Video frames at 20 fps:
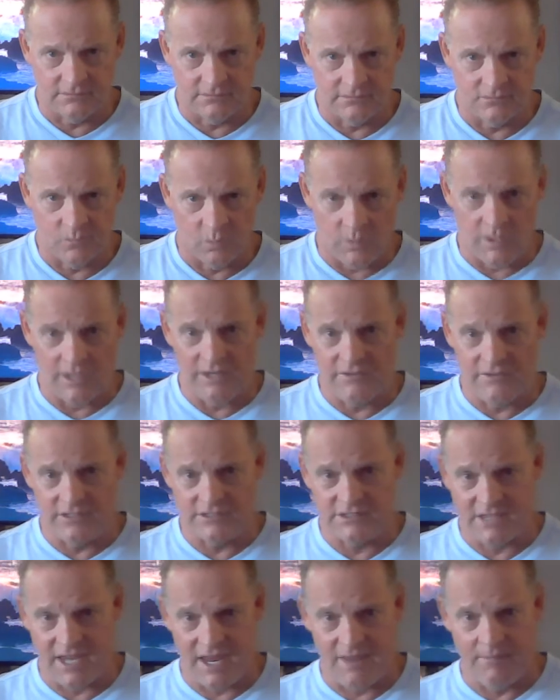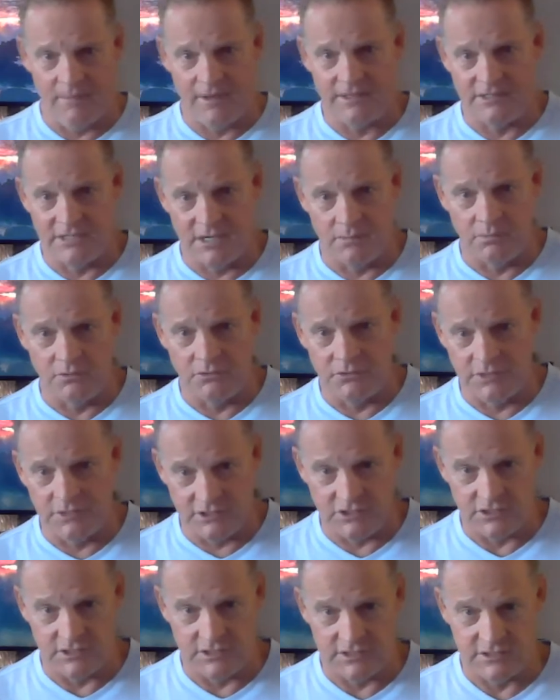winning this game by double
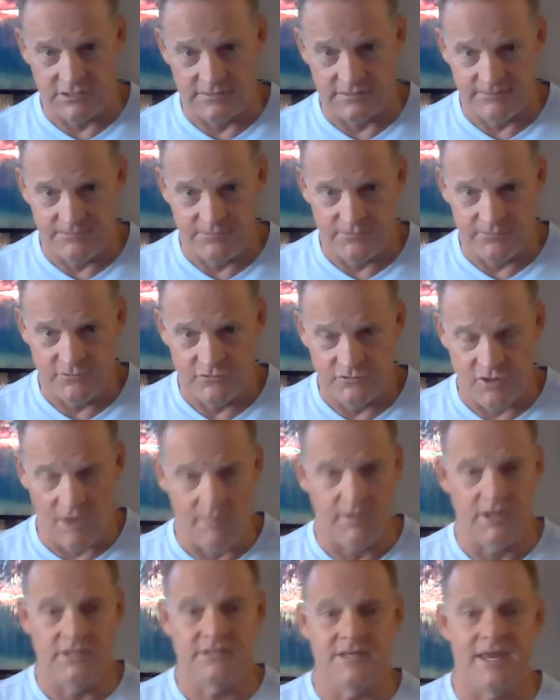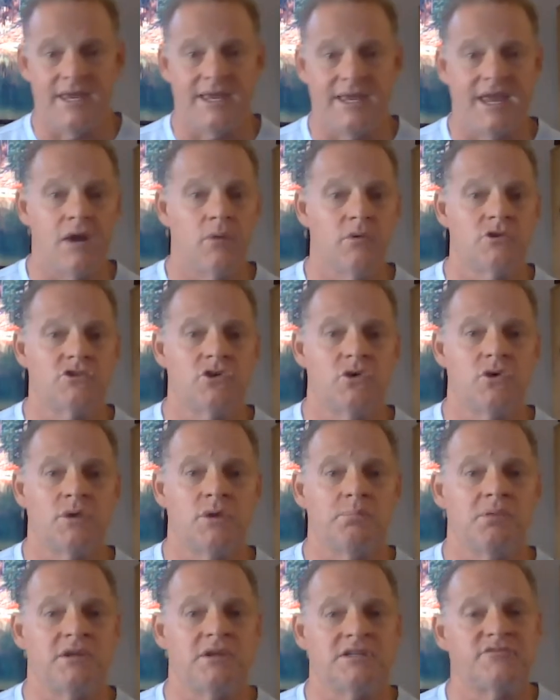digits. So I'm going to take Arizona
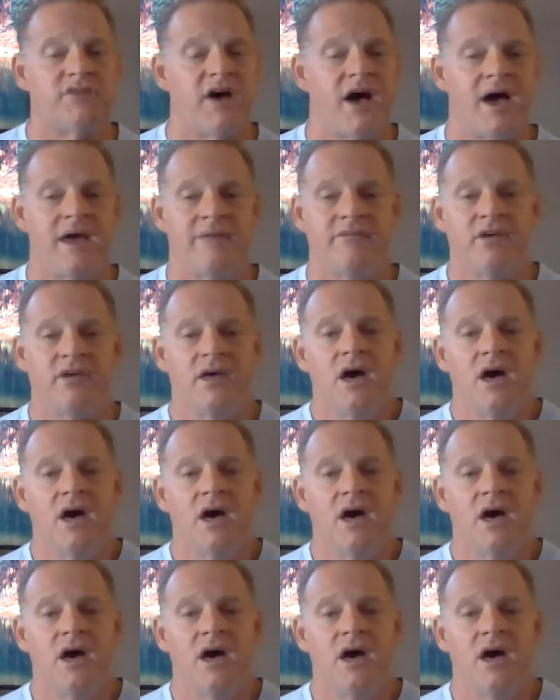+5